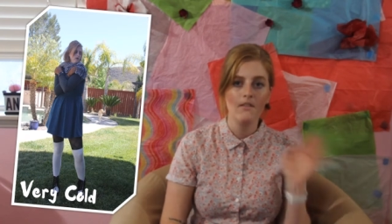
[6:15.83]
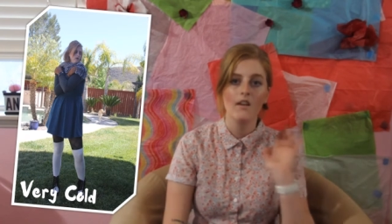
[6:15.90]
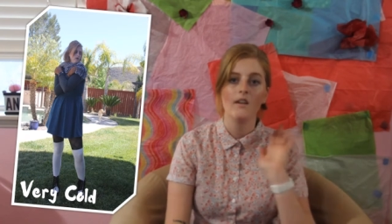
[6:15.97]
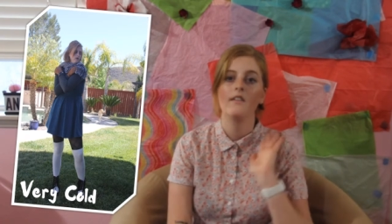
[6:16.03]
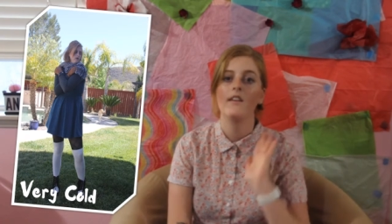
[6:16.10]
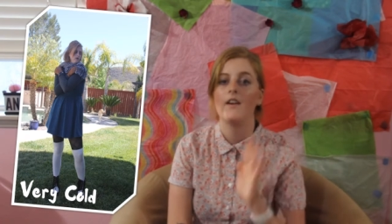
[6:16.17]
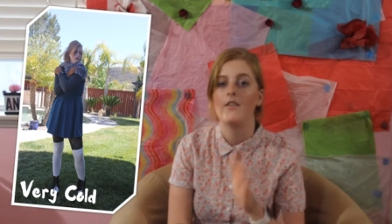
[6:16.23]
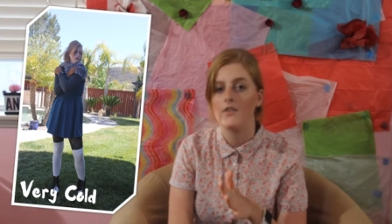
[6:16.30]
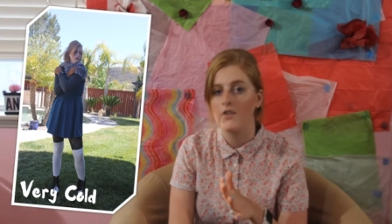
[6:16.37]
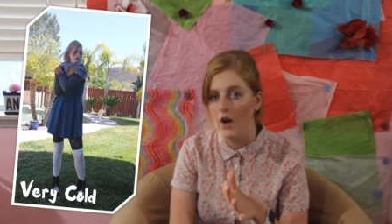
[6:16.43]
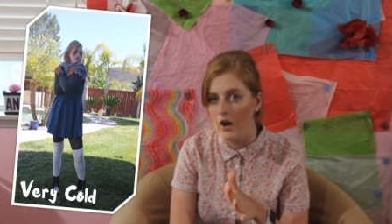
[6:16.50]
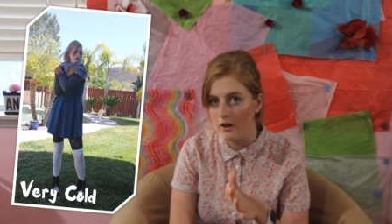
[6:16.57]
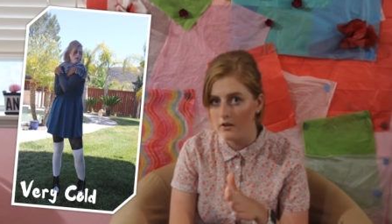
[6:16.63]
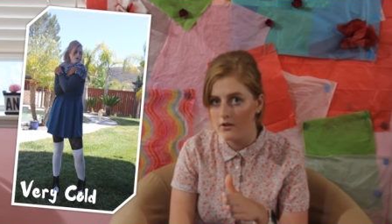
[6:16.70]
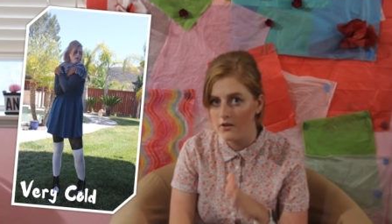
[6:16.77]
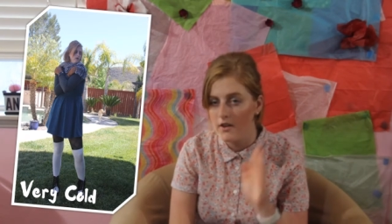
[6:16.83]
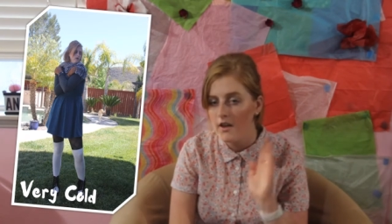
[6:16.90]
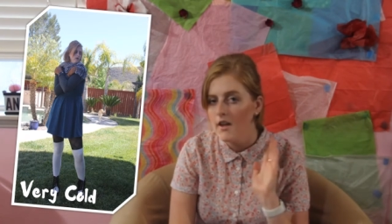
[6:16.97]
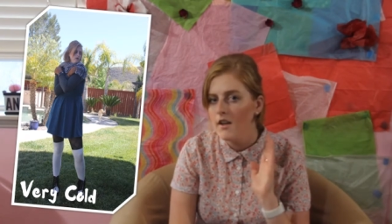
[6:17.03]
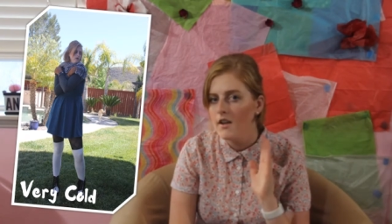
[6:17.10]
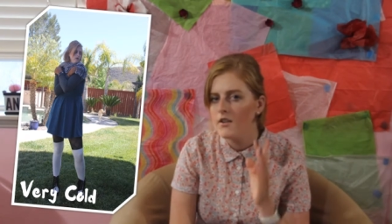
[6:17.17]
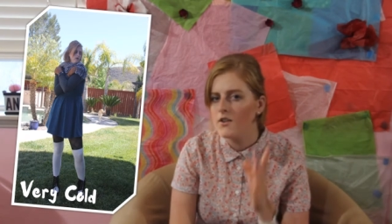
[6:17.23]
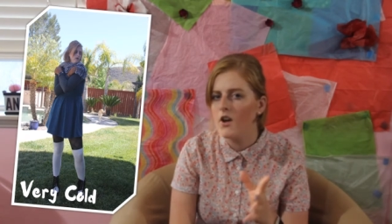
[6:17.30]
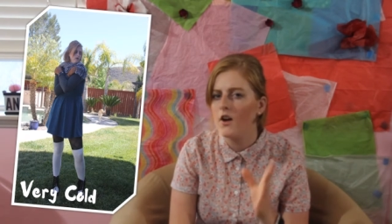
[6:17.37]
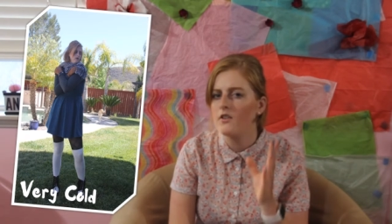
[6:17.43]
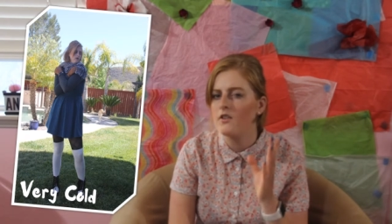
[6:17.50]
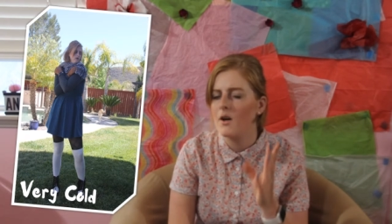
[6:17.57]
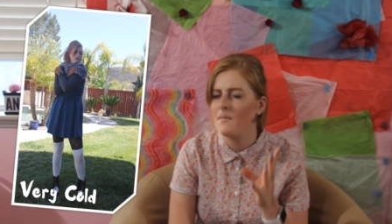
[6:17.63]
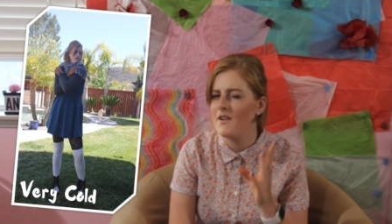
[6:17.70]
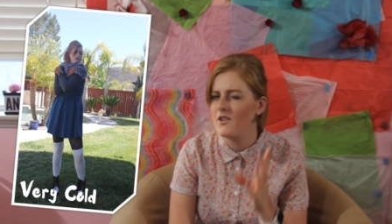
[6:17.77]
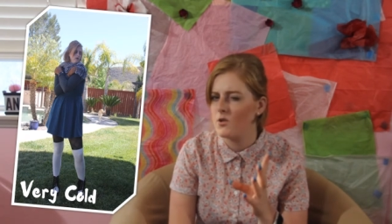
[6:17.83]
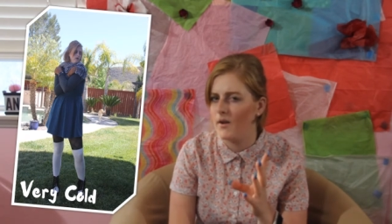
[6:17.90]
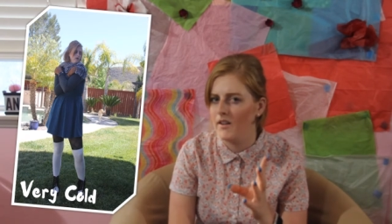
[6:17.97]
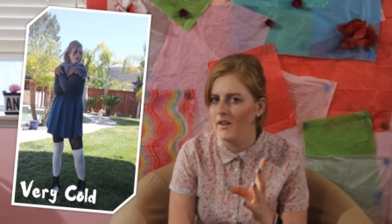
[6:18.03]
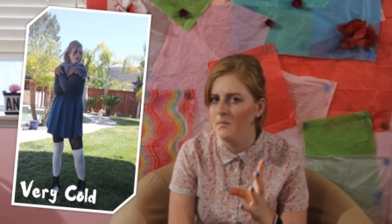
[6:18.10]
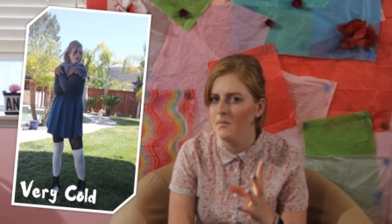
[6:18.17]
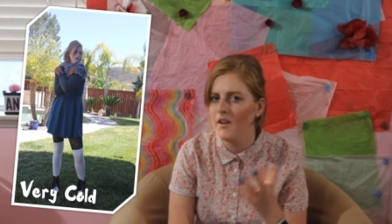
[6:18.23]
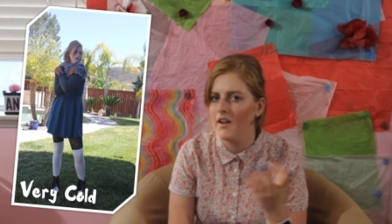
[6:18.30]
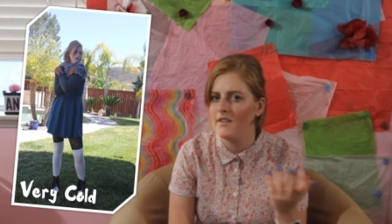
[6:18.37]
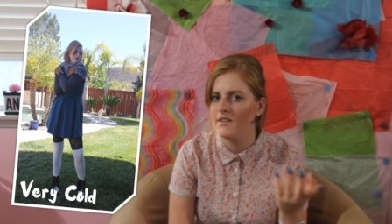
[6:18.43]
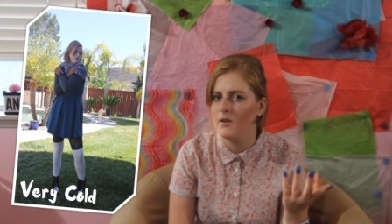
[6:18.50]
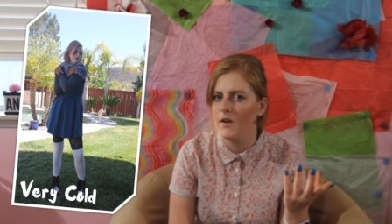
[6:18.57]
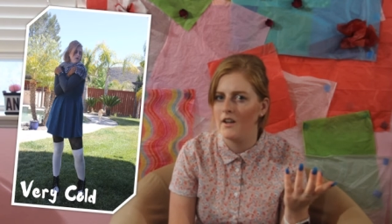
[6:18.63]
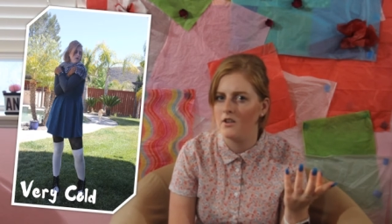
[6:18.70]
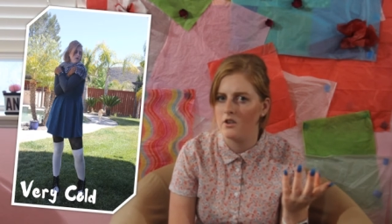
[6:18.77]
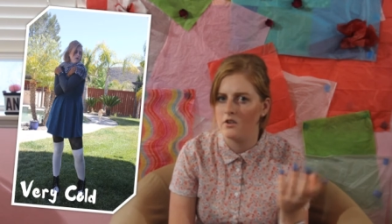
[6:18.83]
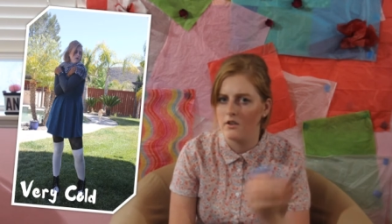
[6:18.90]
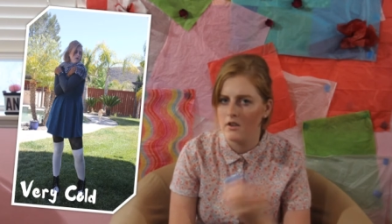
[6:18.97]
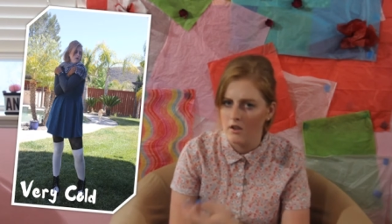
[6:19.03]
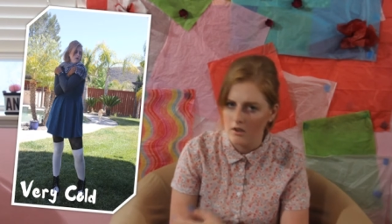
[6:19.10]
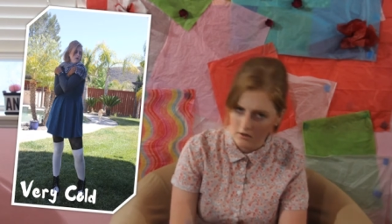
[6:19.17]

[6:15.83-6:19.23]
Now, socks. Socks are a bit tricky because you can't just